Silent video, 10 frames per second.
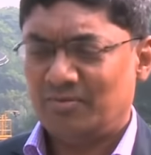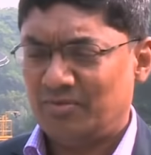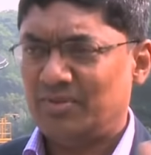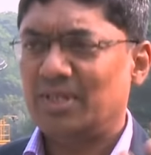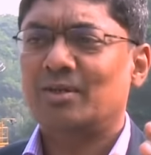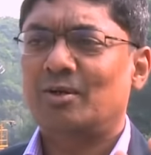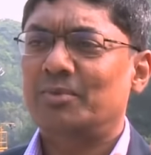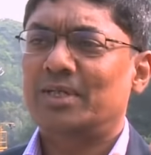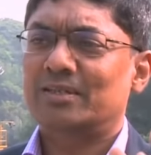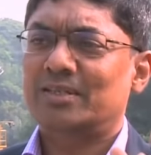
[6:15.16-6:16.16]
15
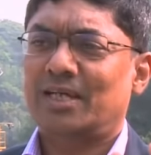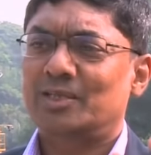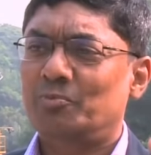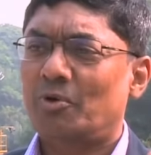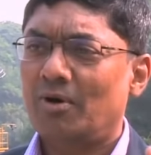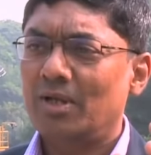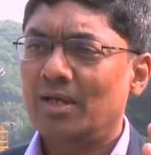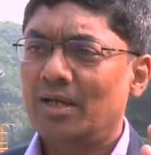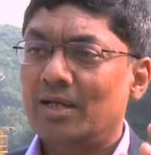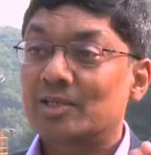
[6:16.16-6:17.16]
kilometer size ball
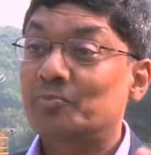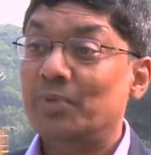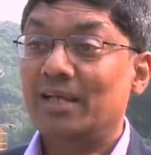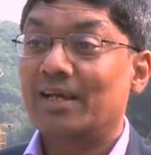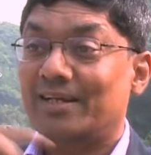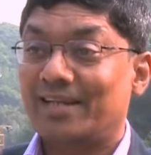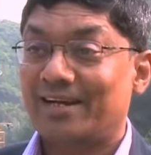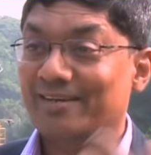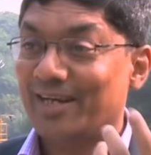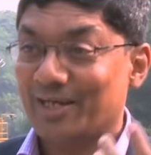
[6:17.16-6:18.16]
spinning at
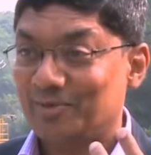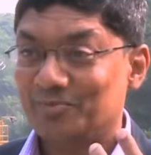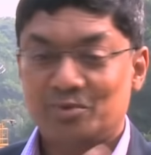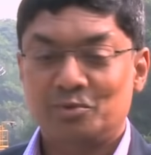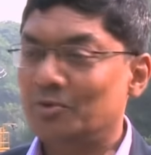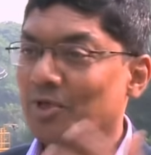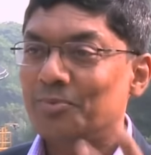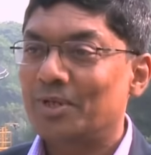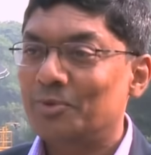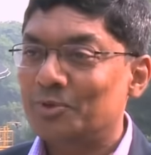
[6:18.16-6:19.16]
that rate. You would
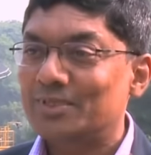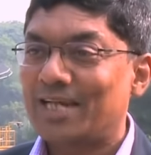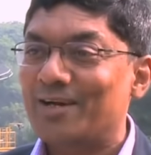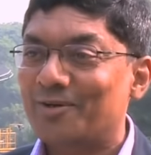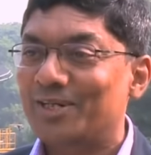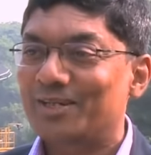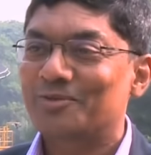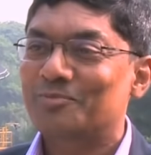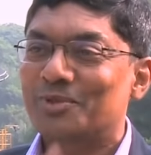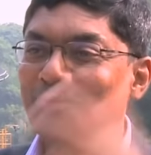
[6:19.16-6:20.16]
not be able to stand on it,
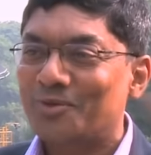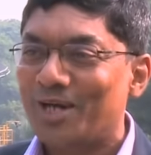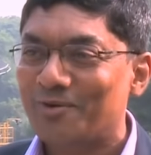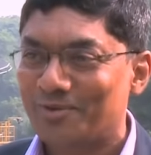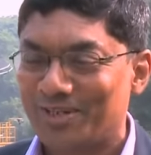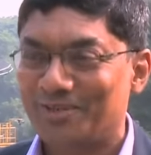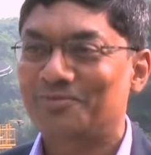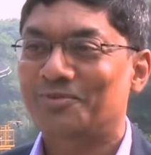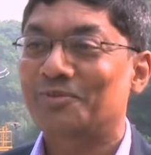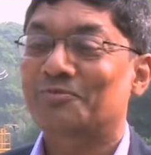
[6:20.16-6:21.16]
you would be thrown out uh,
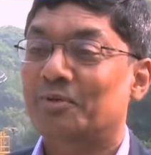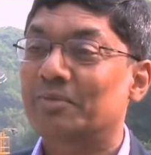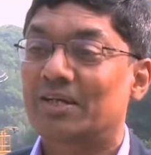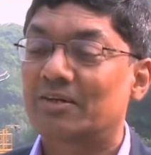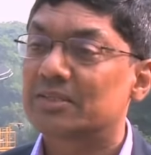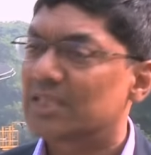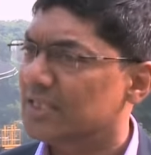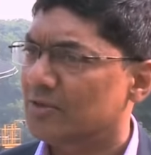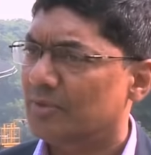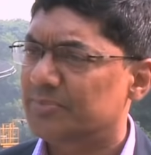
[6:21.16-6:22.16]
from, from it on
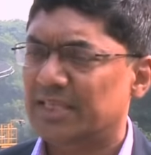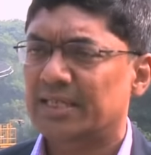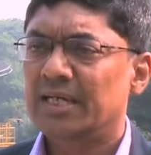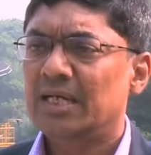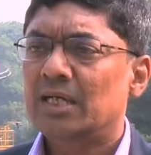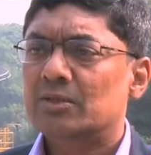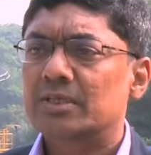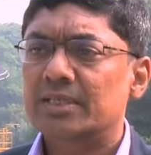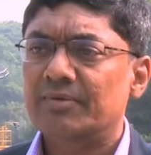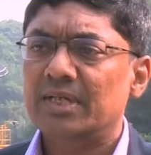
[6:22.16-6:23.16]
such an object. So
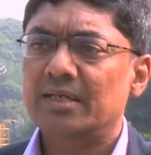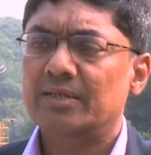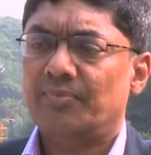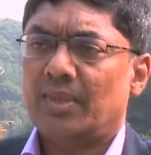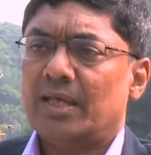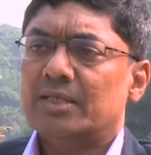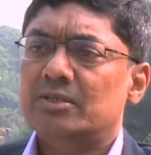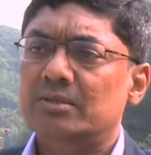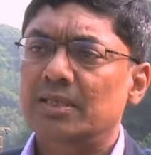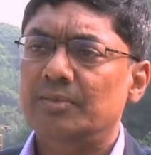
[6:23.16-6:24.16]
these are very
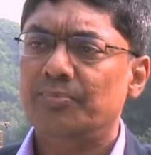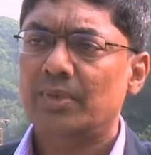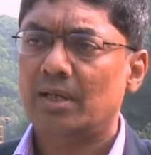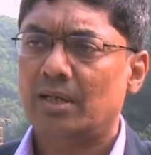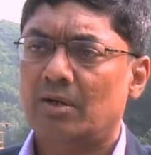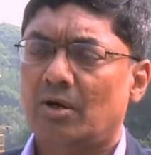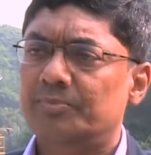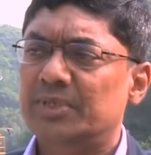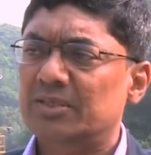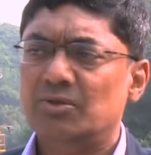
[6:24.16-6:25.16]
extreme uh,
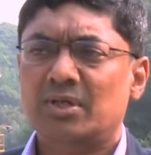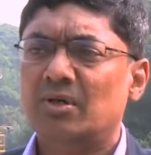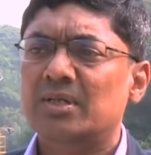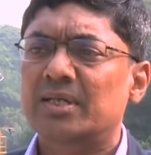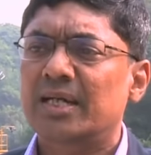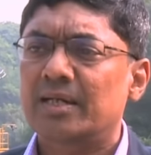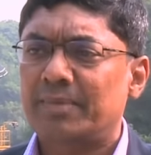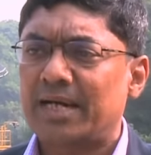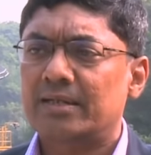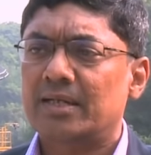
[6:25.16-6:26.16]
objects. You cannot create
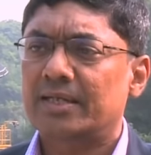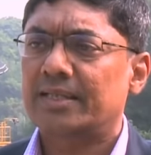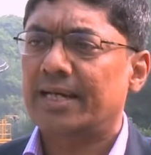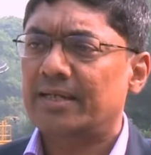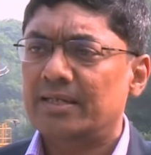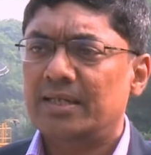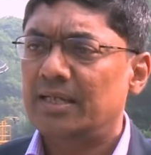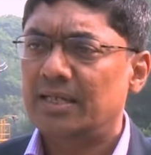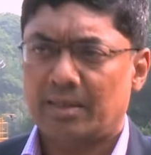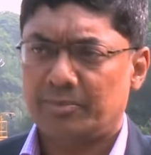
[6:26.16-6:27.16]
matter like that in
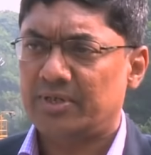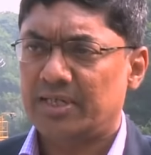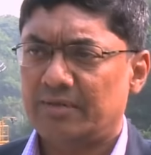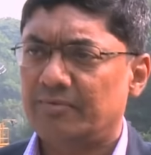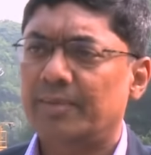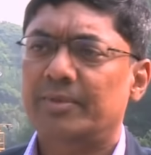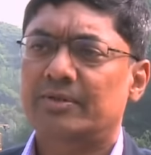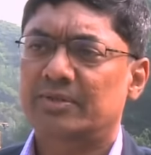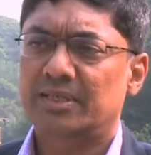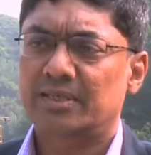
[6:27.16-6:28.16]
any laboratory
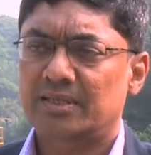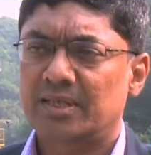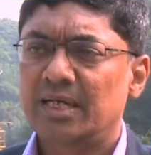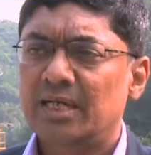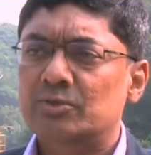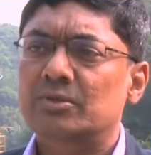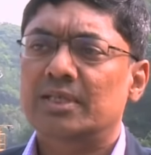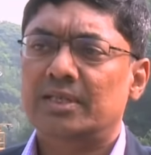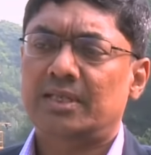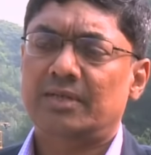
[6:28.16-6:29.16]
environment on the earth. So
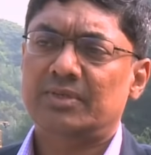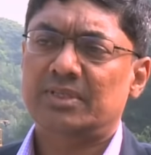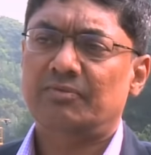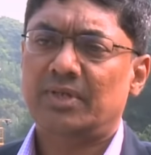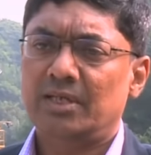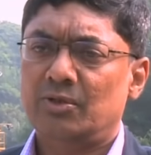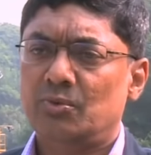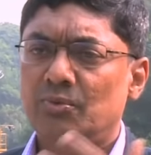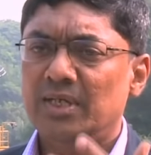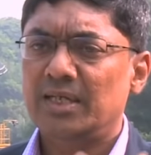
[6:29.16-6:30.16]
they give us a very
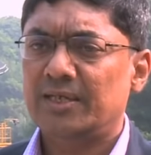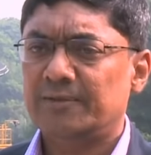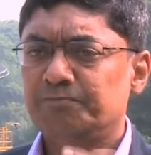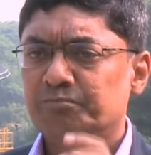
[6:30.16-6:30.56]
unique